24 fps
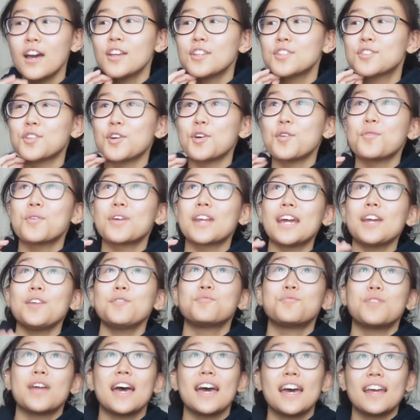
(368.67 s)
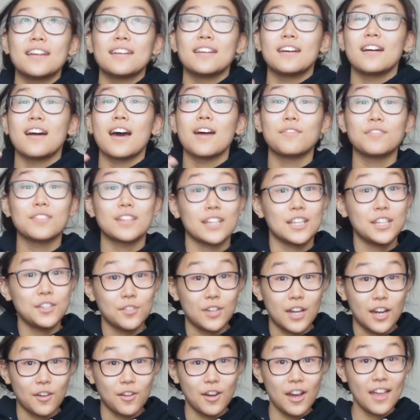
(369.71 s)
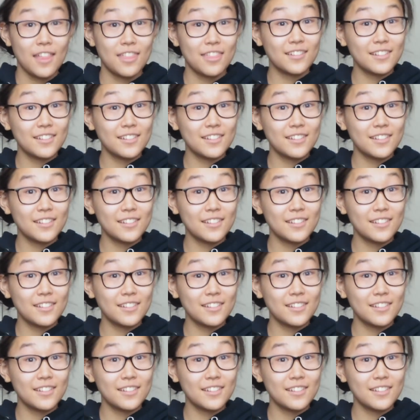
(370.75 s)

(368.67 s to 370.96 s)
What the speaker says: So when I read Evelyn Hugo,